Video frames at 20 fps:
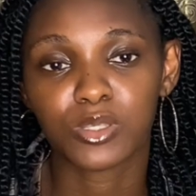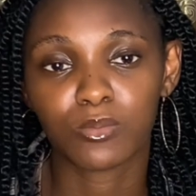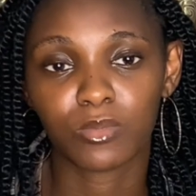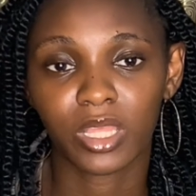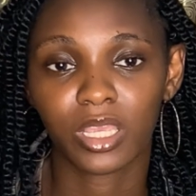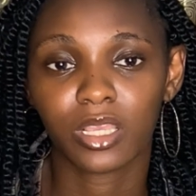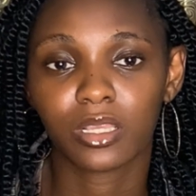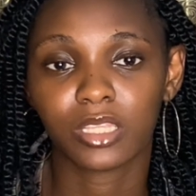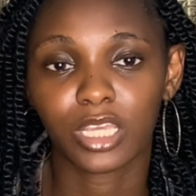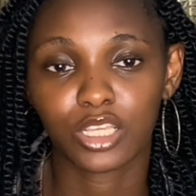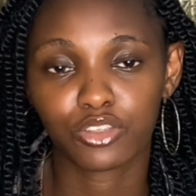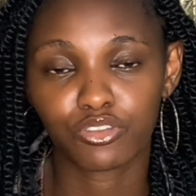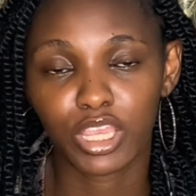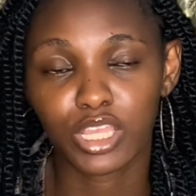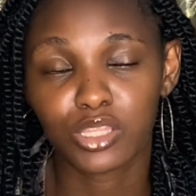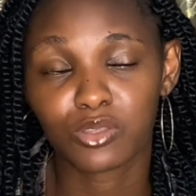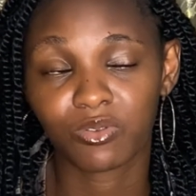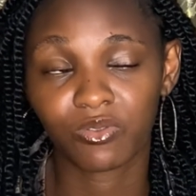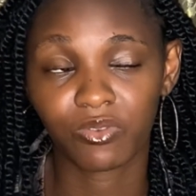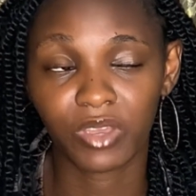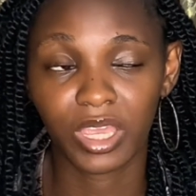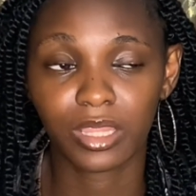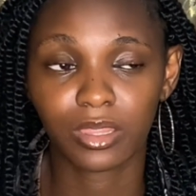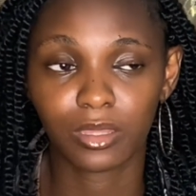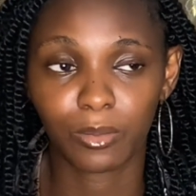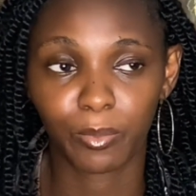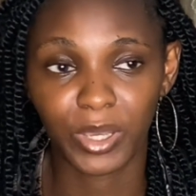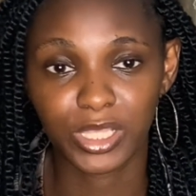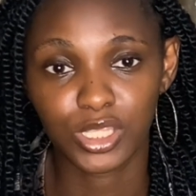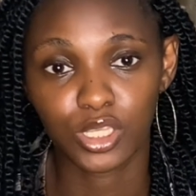him, like they're trying to find
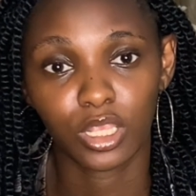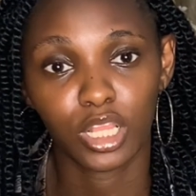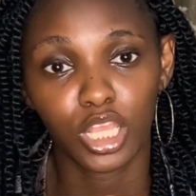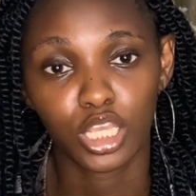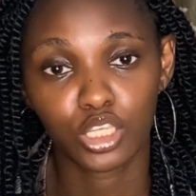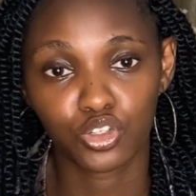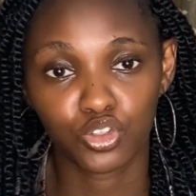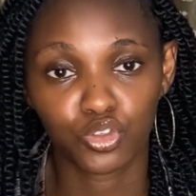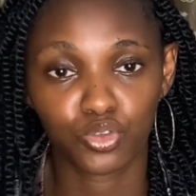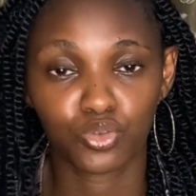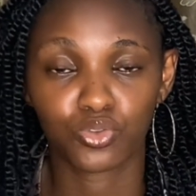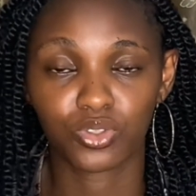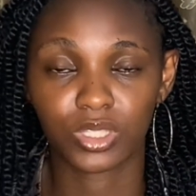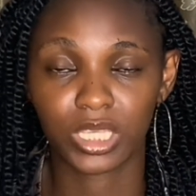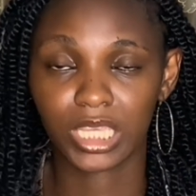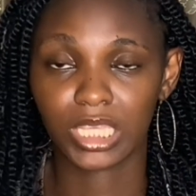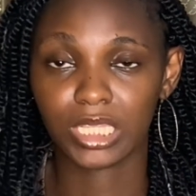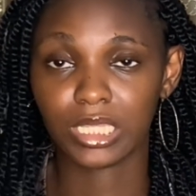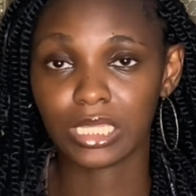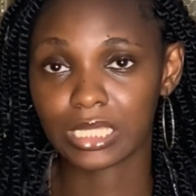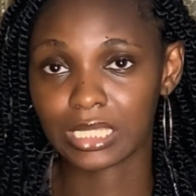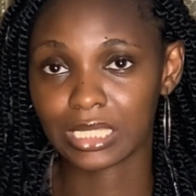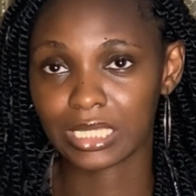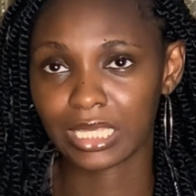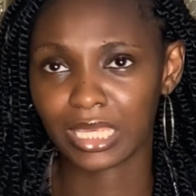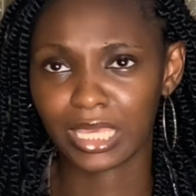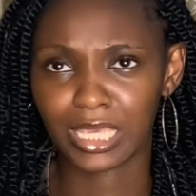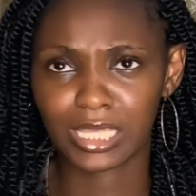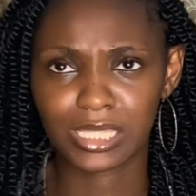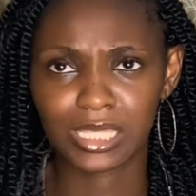the particular shoes that he needs to
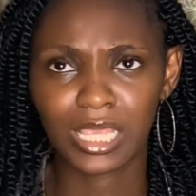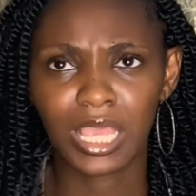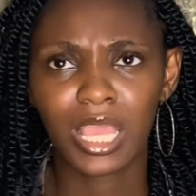get.